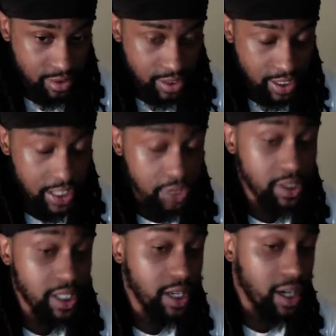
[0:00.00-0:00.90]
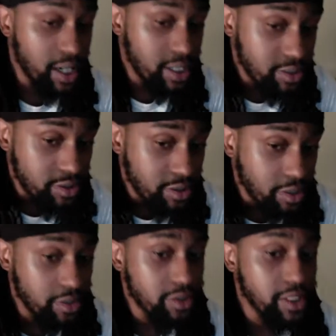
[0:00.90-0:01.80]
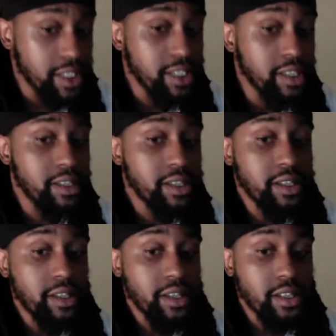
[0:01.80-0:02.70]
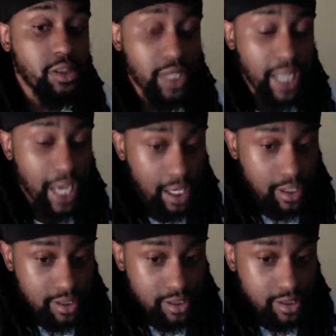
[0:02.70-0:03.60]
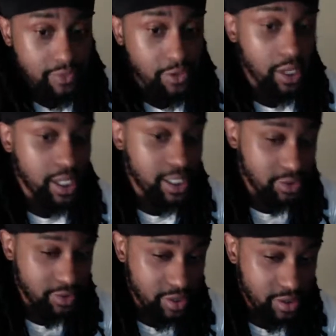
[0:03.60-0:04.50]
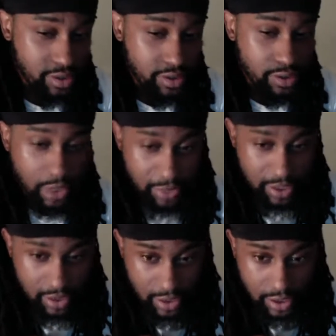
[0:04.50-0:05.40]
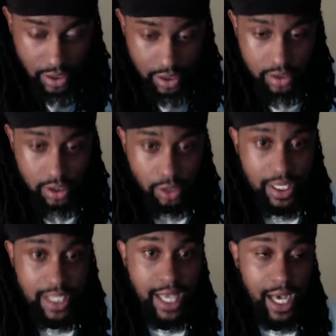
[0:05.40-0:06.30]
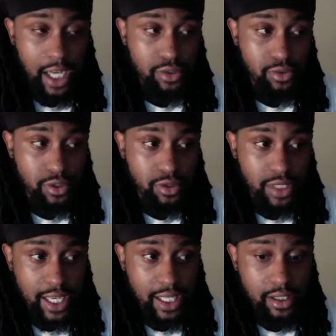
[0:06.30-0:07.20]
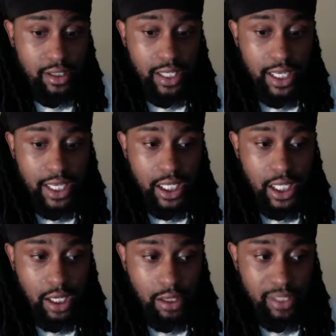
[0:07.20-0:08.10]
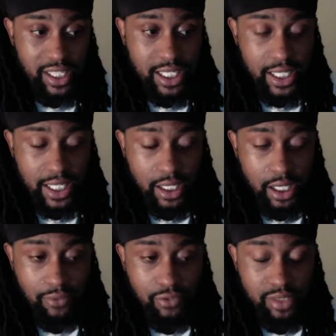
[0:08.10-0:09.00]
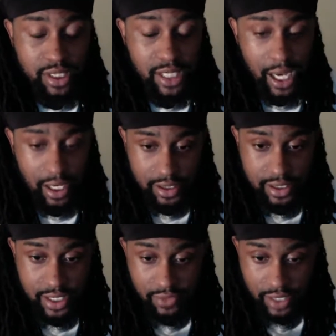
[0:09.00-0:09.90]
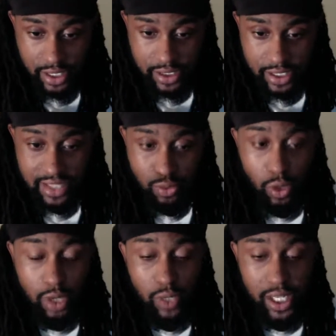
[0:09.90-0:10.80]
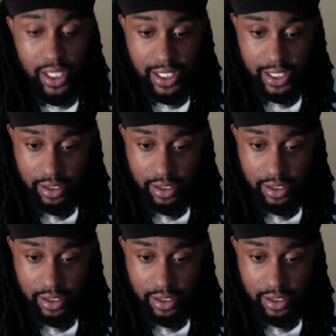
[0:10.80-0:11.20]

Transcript: You'll get 100, you'll get $3 for 100. You with me? So that's how you create income and get income from stocks, dividends. That's one way to get it.